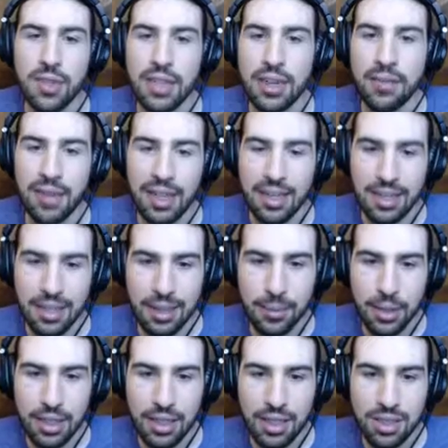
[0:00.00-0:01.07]
fun I've had in a
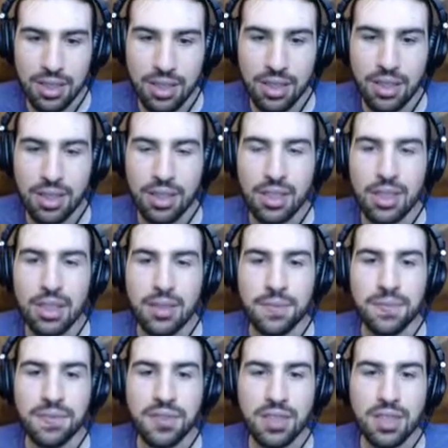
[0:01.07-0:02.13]
Demo Dash.
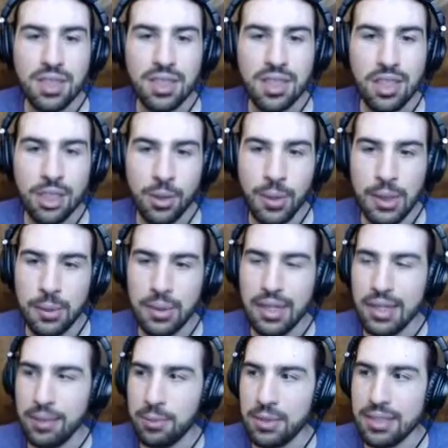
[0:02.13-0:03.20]
The one where
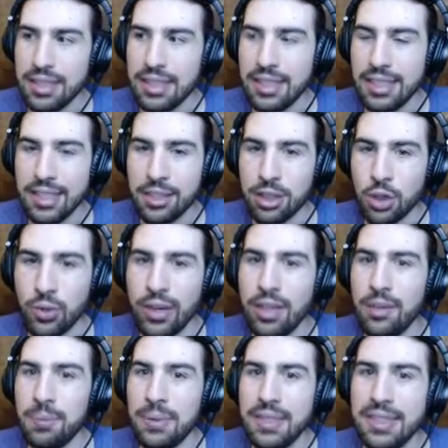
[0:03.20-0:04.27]
I was in the
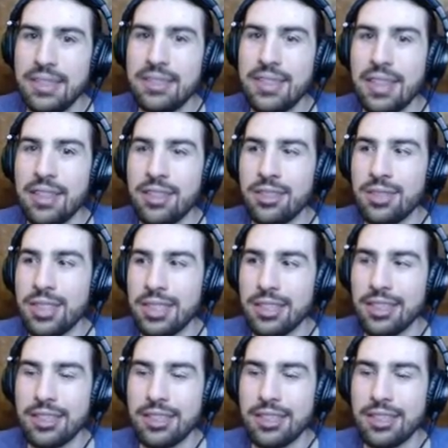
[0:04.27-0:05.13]
underground place and using